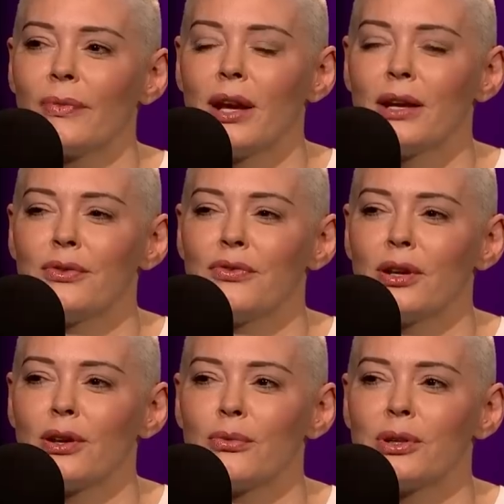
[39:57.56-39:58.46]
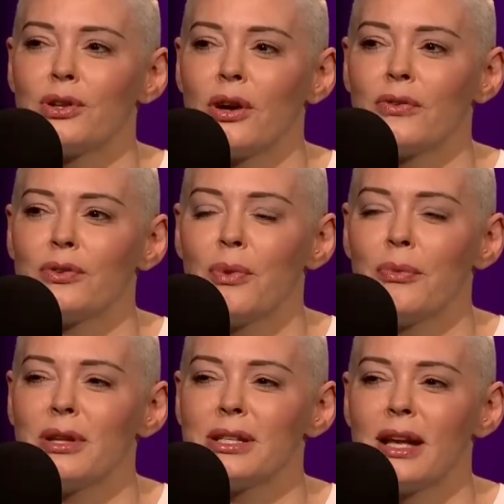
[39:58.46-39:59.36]
I'd have to figure out which office.
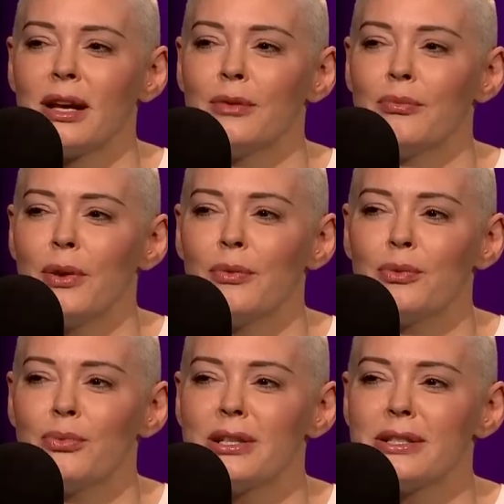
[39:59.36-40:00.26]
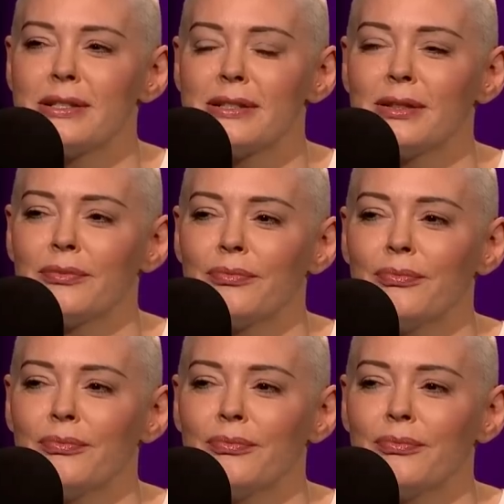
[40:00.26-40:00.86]
Maybe the Senate, maybe the presidency.